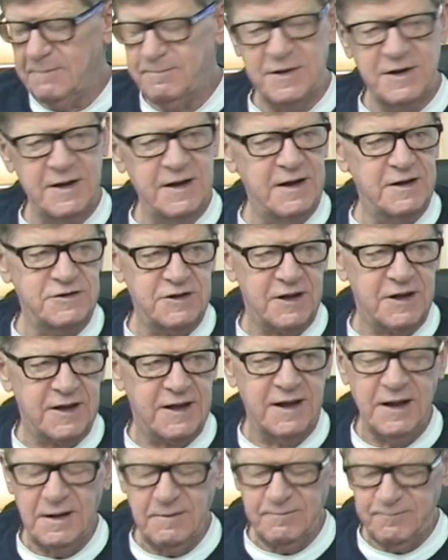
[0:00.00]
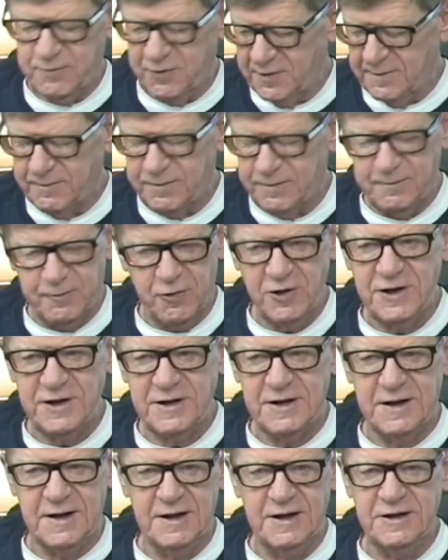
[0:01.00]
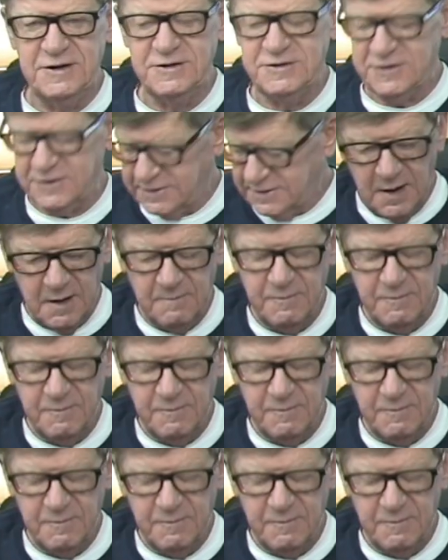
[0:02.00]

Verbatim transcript: but it's again pr- pretty easy.